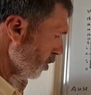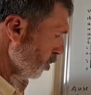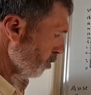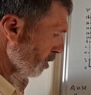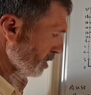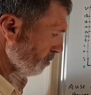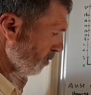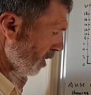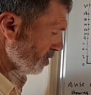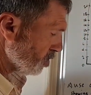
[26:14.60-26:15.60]
We
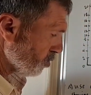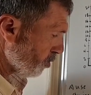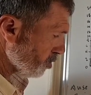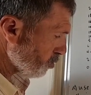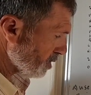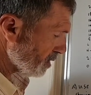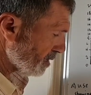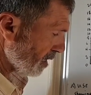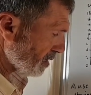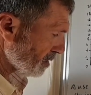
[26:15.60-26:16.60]
multiply
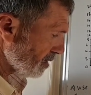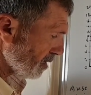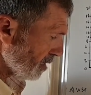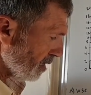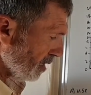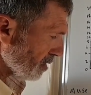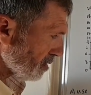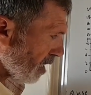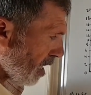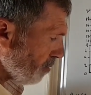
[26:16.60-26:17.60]
0.26
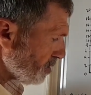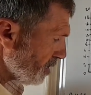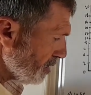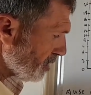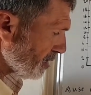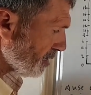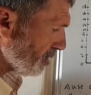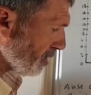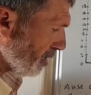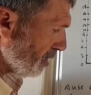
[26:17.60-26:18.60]
times 360
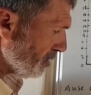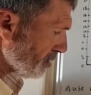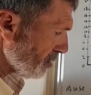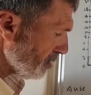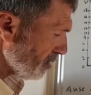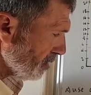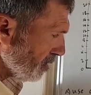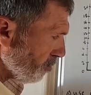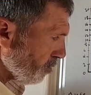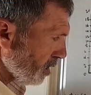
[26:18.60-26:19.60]
degrees.
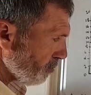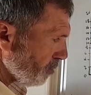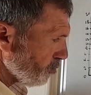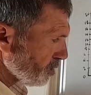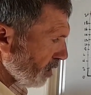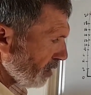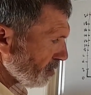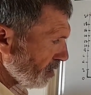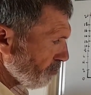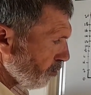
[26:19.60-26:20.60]
We come up with
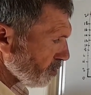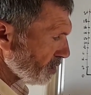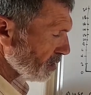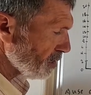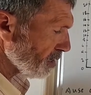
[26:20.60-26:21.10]
93.6